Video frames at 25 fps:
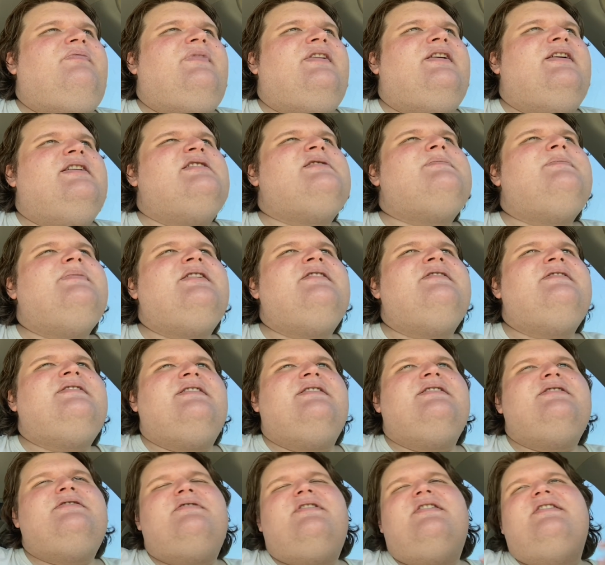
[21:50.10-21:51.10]
It's built
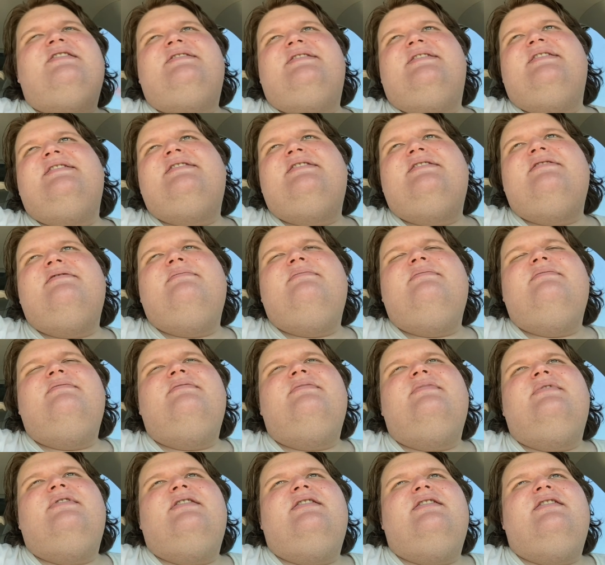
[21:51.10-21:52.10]
into our system.
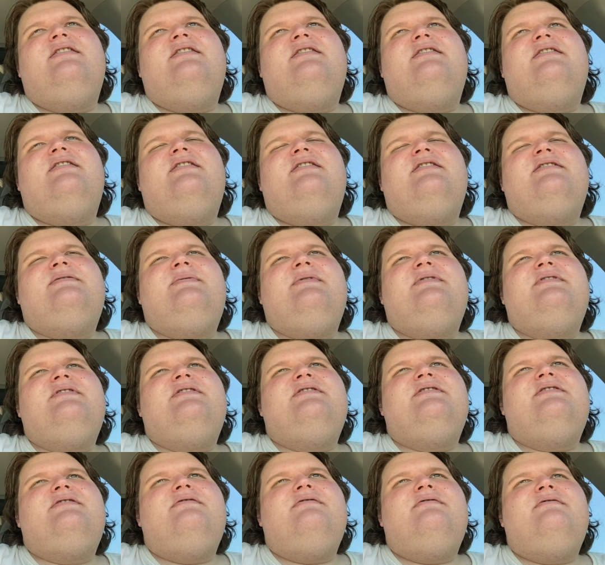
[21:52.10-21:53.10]
It's built
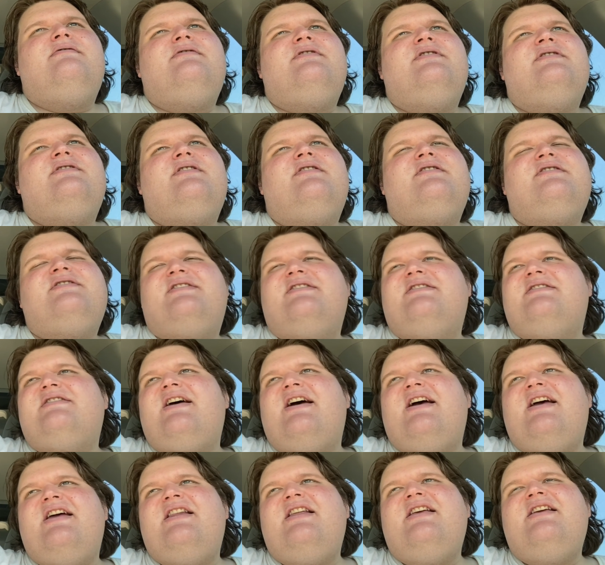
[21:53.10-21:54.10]
into
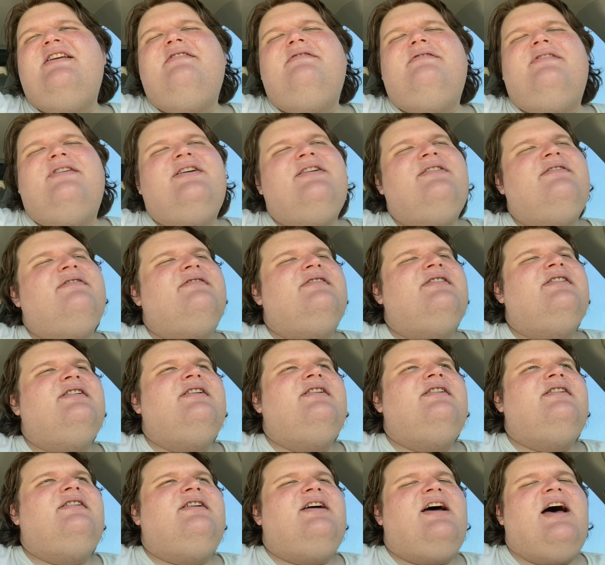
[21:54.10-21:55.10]
society.
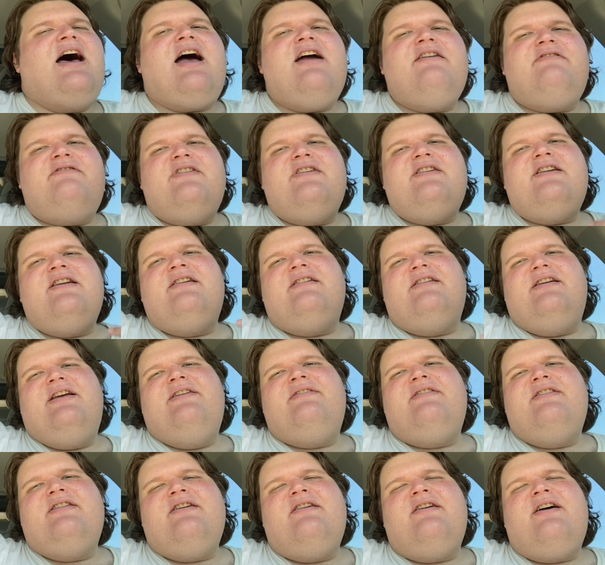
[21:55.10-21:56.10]
I've done it
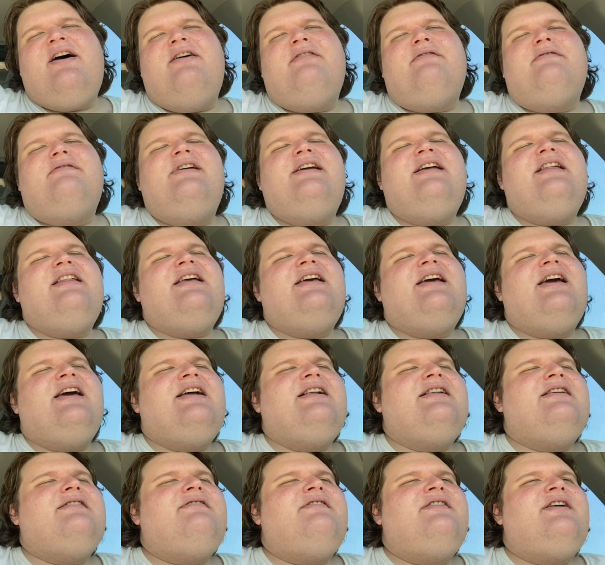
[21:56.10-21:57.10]
even though I really
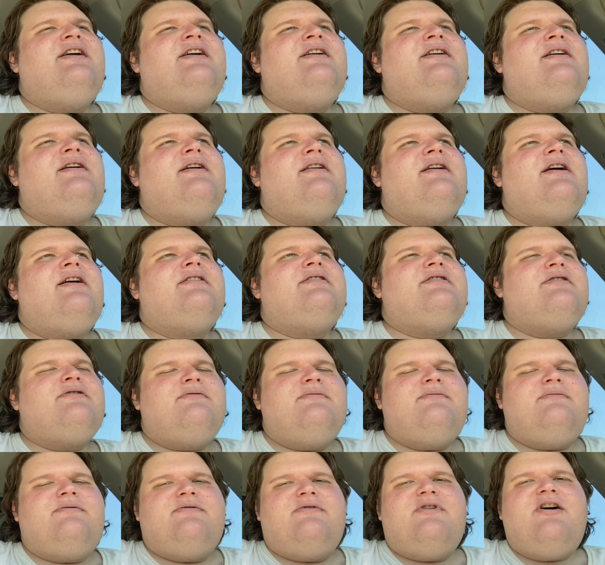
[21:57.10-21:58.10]
hate doing it and I don't
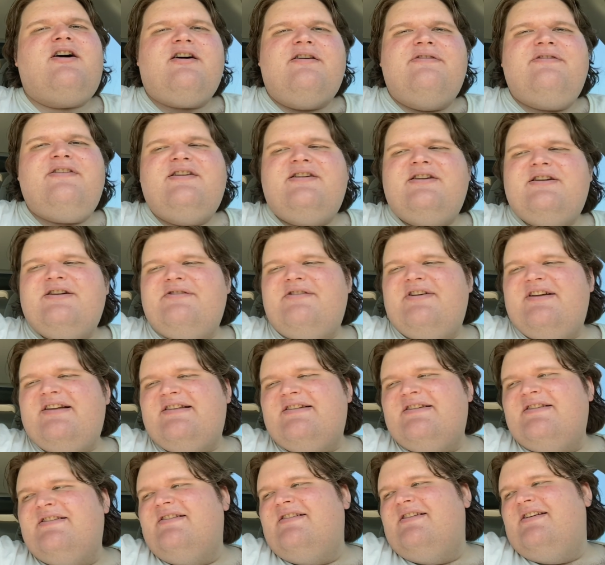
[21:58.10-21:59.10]
often do
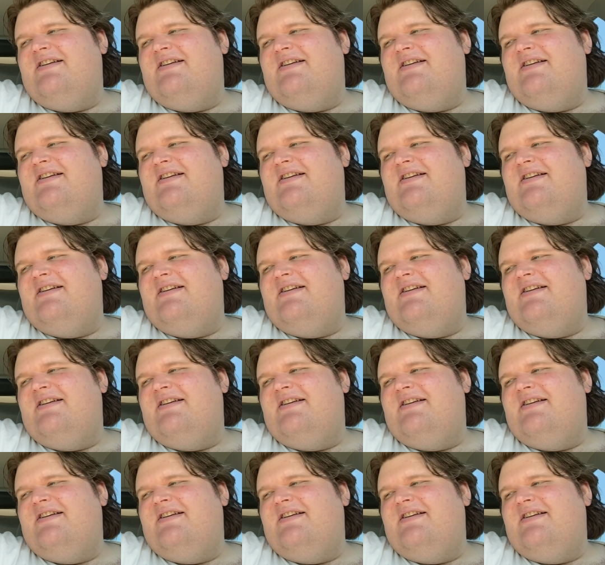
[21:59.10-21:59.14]
it.